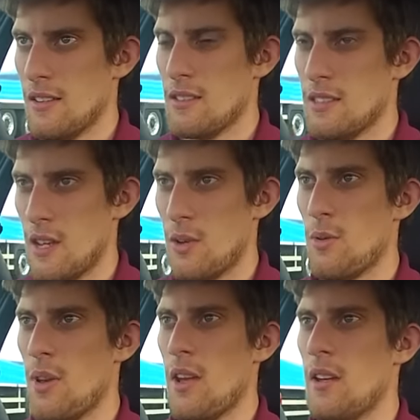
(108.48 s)

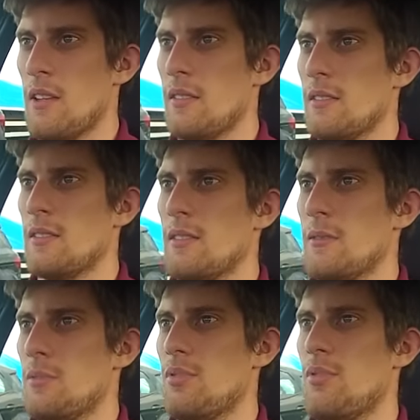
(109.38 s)
So
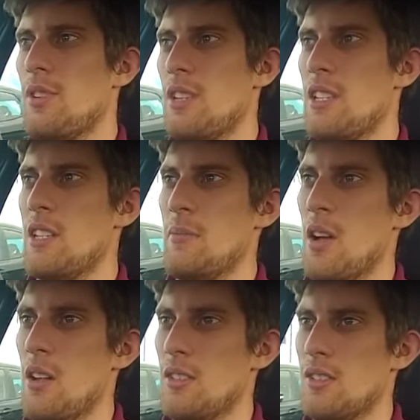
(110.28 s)
pretty
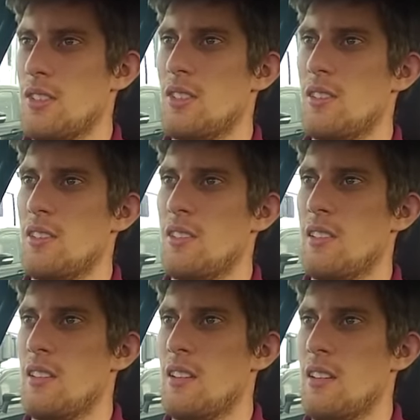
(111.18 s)
much
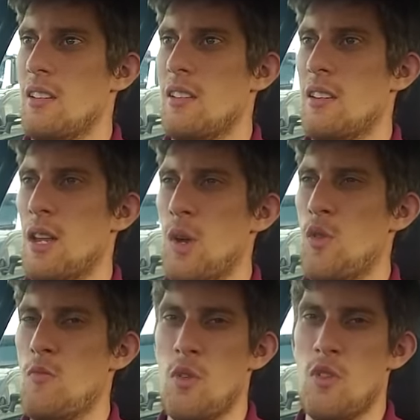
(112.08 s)
no
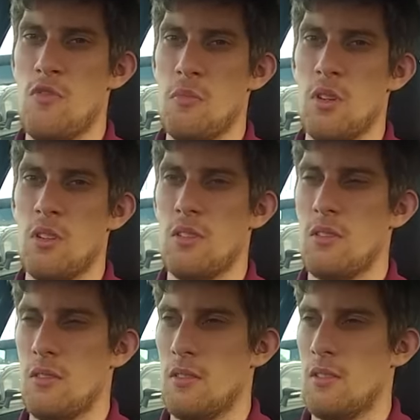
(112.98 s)
movement
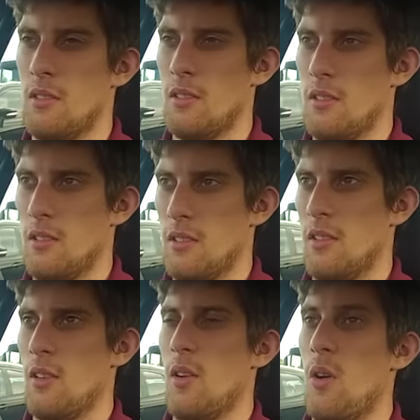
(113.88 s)

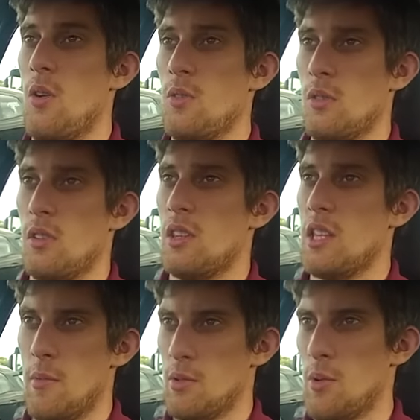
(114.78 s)
on
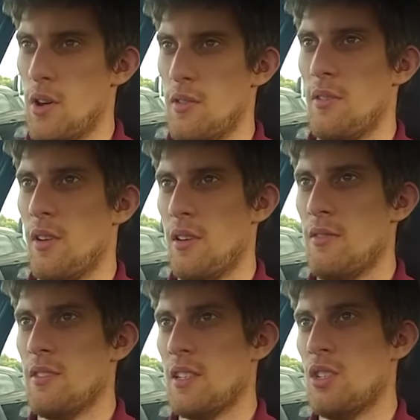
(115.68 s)
the
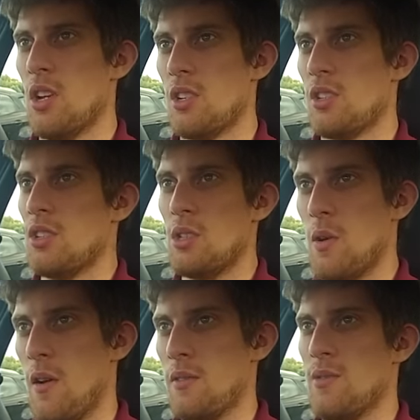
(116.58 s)
M25. So junction
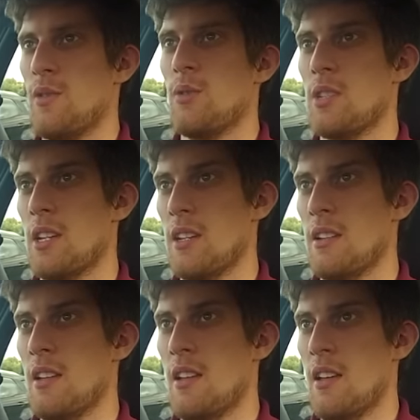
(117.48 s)
12 to 14,
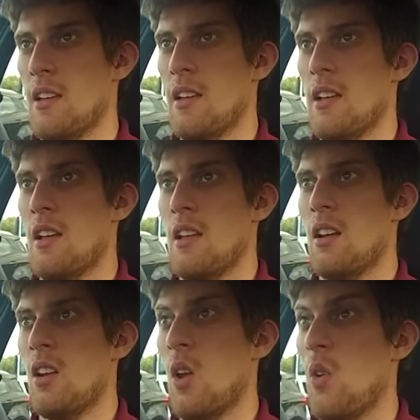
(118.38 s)

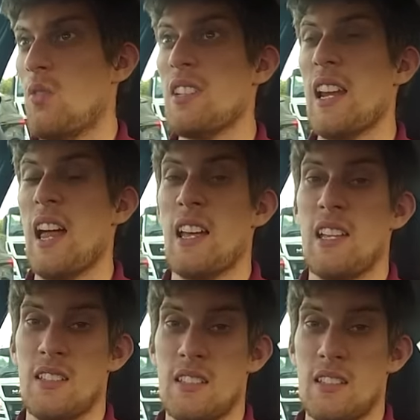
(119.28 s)
long delays.